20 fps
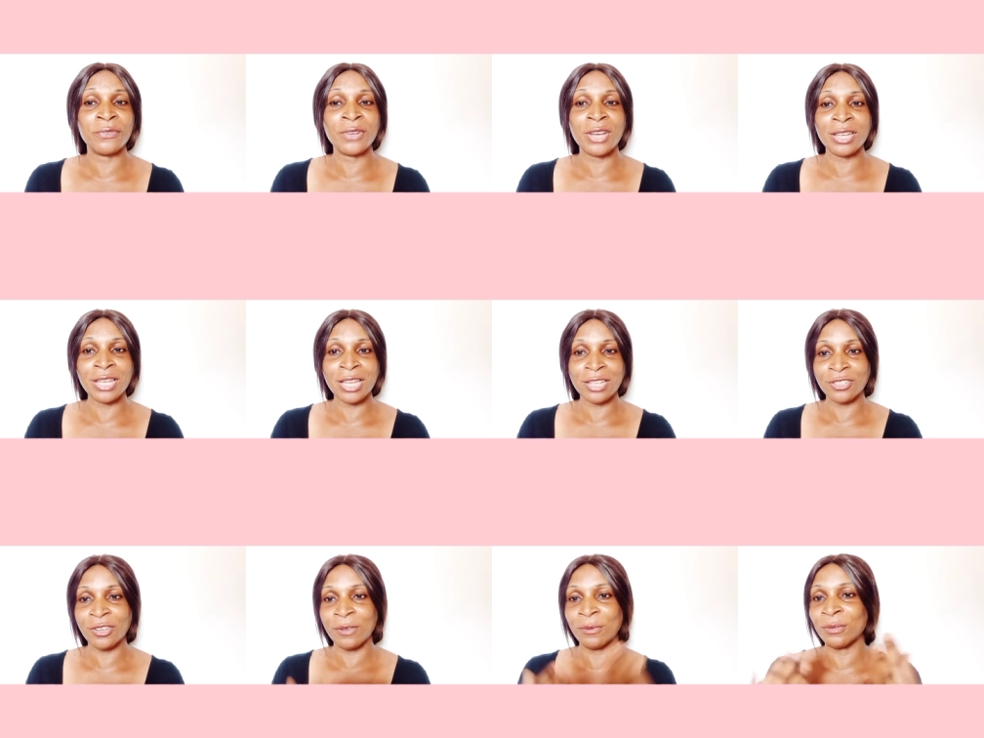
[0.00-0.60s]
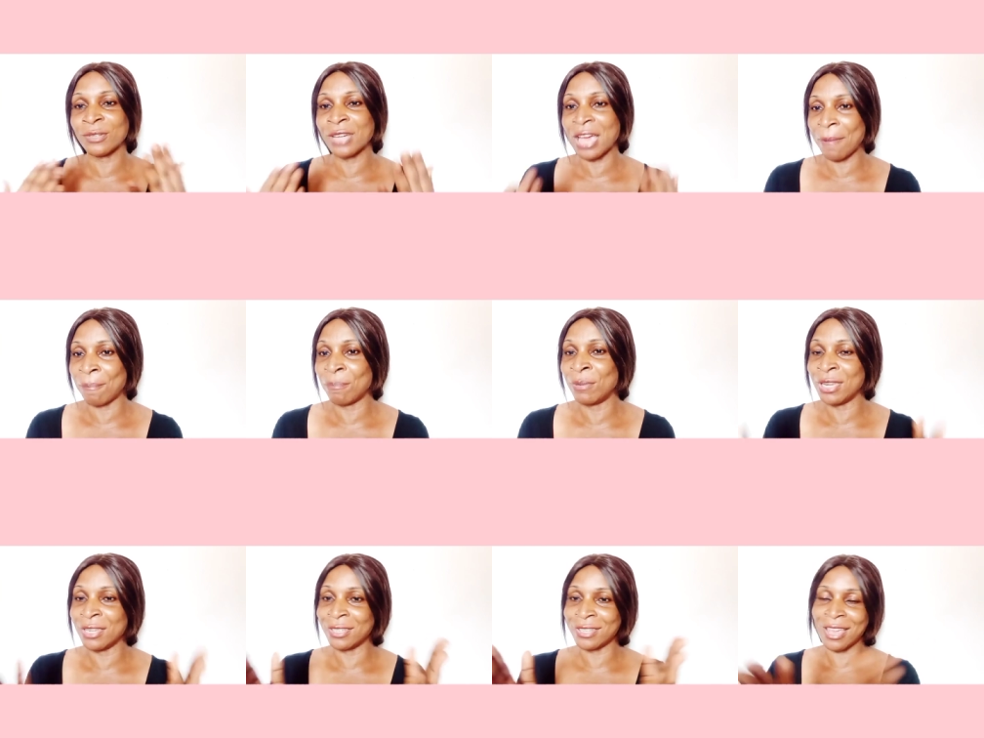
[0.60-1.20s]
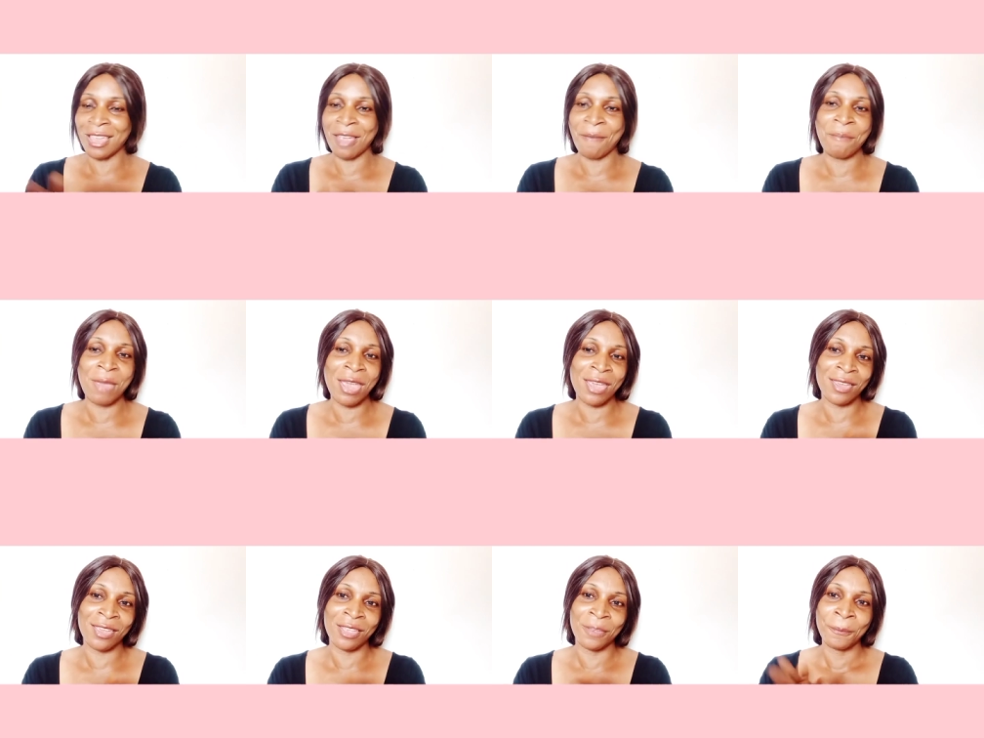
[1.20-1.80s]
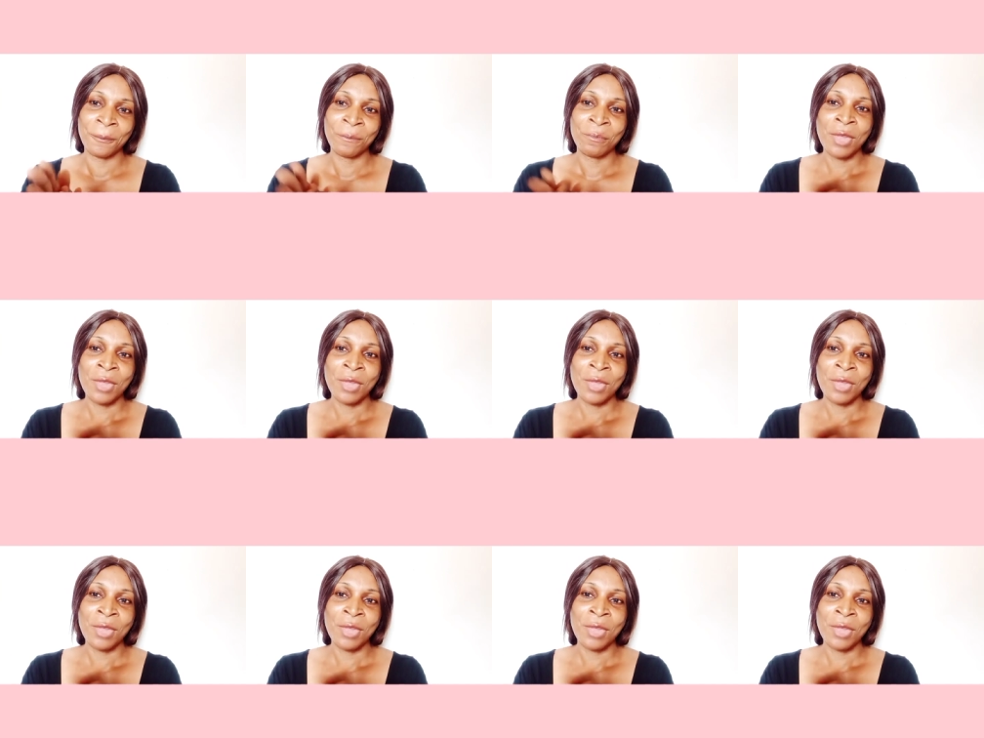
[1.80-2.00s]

not yet subscribed please i am begging